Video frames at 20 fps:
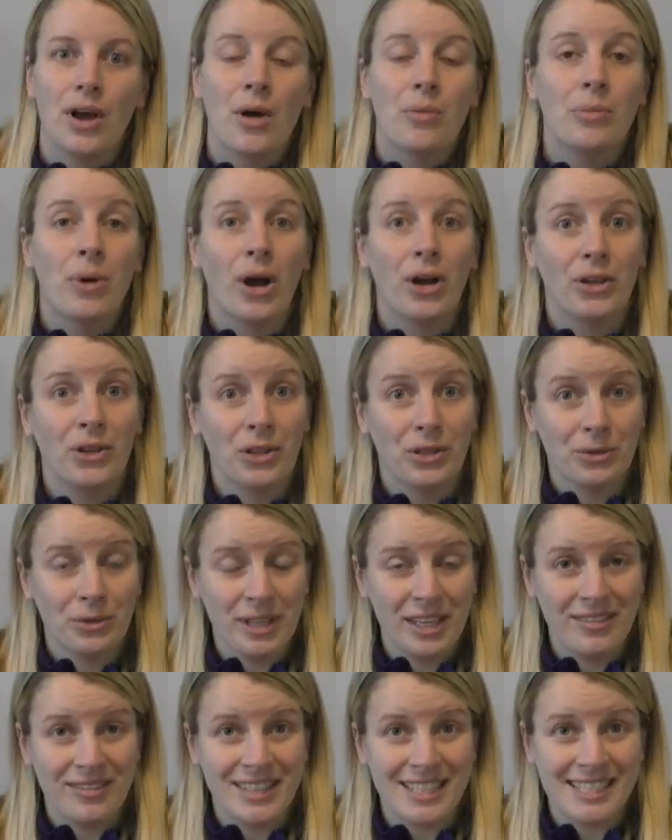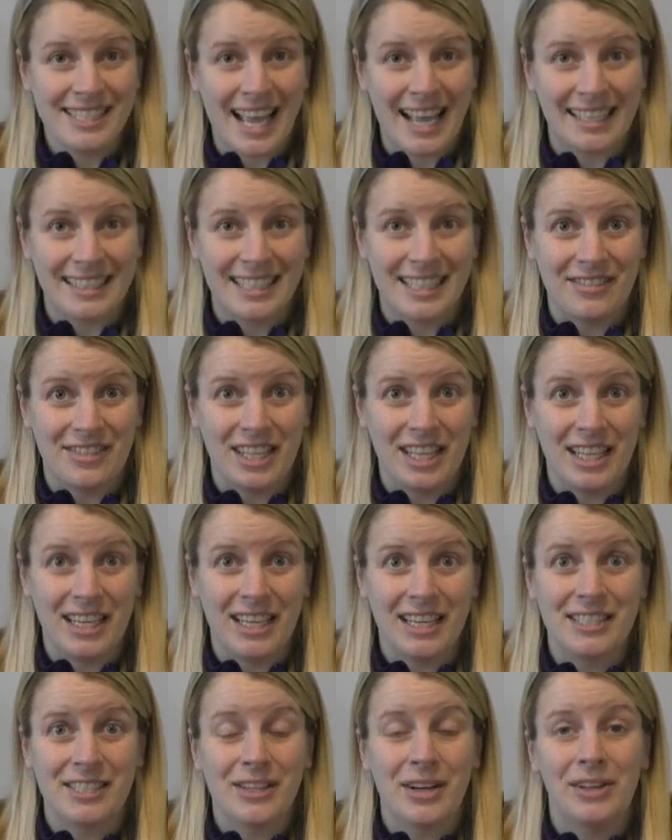Part 3 of this activity
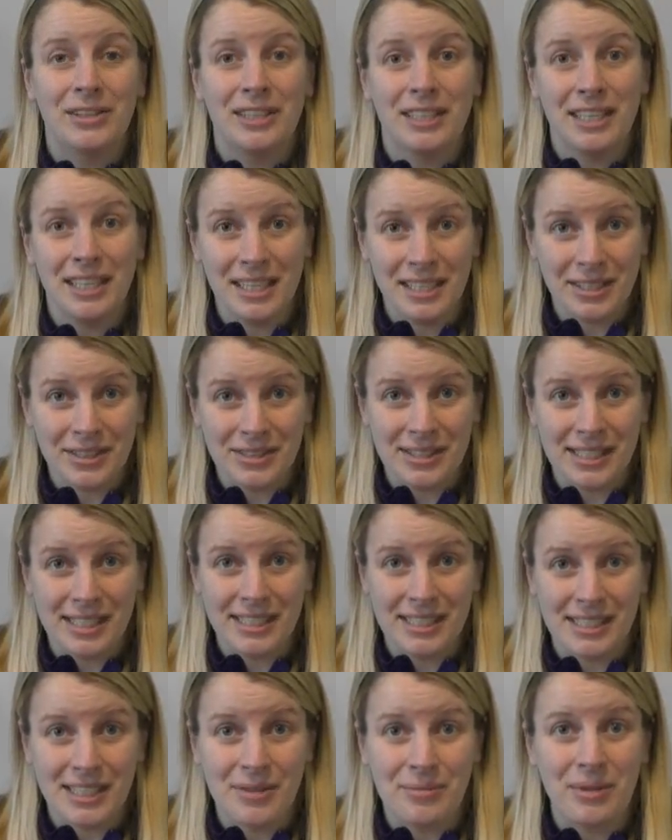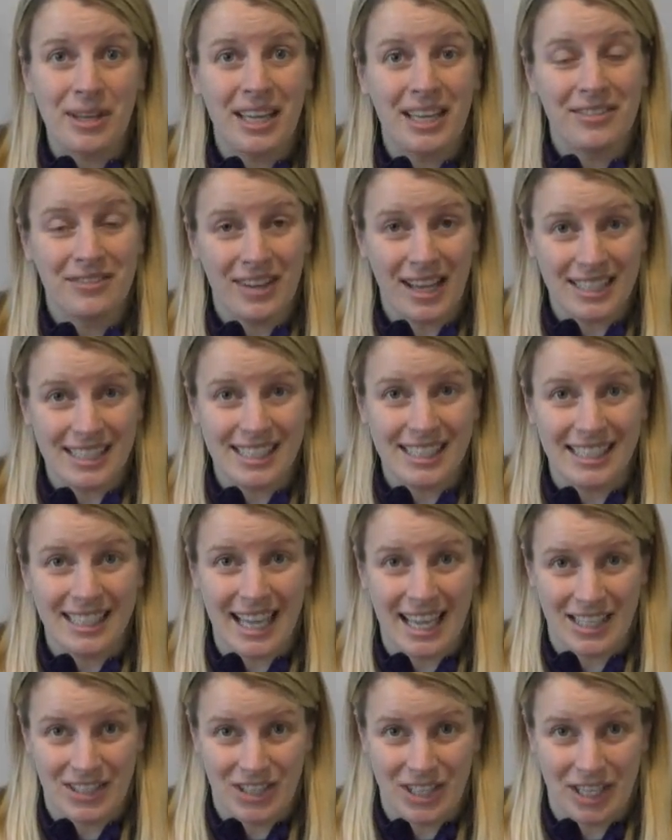is called Ecosystem
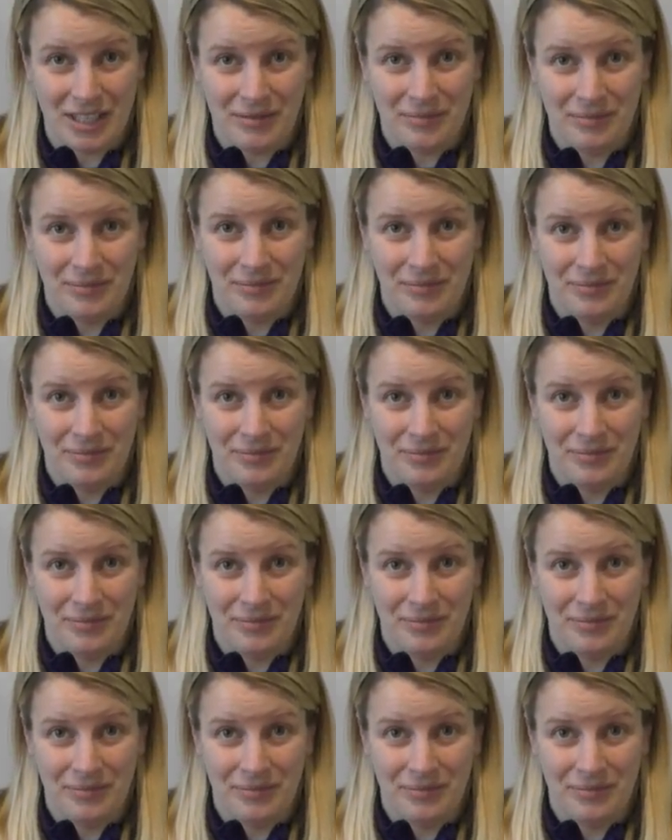Investigation.